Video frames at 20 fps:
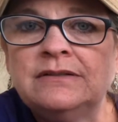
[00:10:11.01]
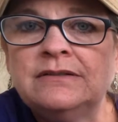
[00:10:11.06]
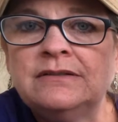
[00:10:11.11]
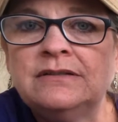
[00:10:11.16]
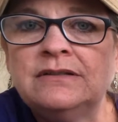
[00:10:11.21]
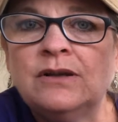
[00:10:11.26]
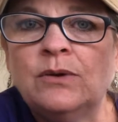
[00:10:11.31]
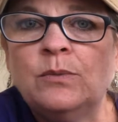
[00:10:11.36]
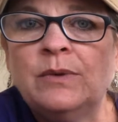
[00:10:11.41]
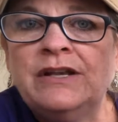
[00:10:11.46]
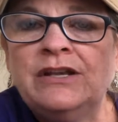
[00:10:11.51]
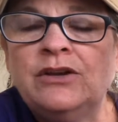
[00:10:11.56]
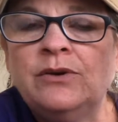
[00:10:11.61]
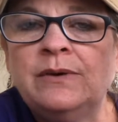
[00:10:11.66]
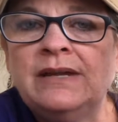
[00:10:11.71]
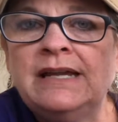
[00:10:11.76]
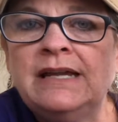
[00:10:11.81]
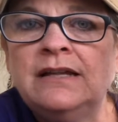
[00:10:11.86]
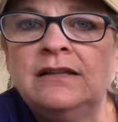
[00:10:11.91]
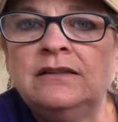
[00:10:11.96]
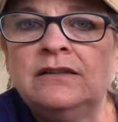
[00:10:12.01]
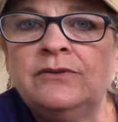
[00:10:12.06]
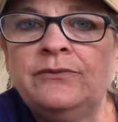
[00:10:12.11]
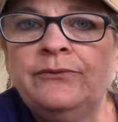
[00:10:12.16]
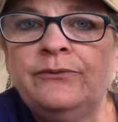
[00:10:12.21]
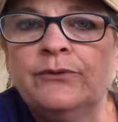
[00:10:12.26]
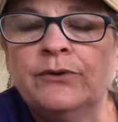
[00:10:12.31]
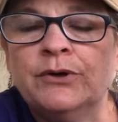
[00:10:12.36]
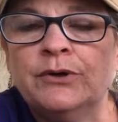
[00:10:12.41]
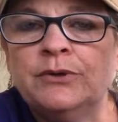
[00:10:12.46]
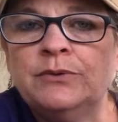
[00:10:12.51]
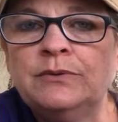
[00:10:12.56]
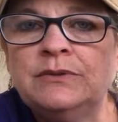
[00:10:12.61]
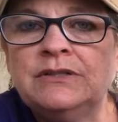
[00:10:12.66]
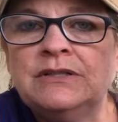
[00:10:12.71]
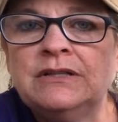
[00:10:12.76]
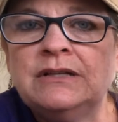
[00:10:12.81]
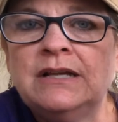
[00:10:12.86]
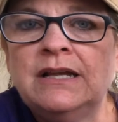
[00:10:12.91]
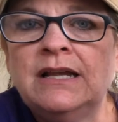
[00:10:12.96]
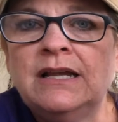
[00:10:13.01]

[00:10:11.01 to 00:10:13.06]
So when you eat the fruit,